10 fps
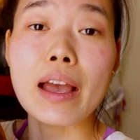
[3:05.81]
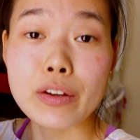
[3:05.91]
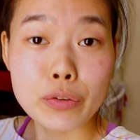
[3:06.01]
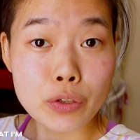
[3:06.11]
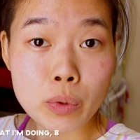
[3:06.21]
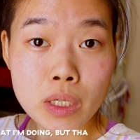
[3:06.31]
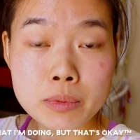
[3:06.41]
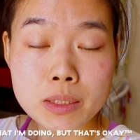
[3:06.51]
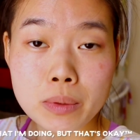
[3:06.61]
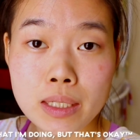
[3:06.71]
I don't know what
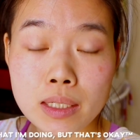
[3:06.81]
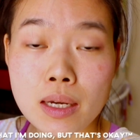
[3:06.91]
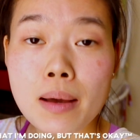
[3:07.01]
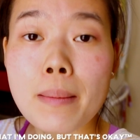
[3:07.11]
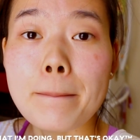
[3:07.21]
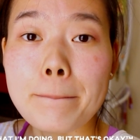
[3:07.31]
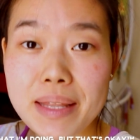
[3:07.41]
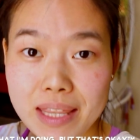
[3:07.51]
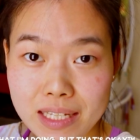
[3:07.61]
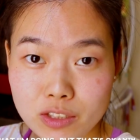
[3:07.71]
I'm doing,
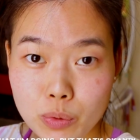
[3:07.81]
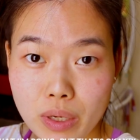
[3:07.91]
but that's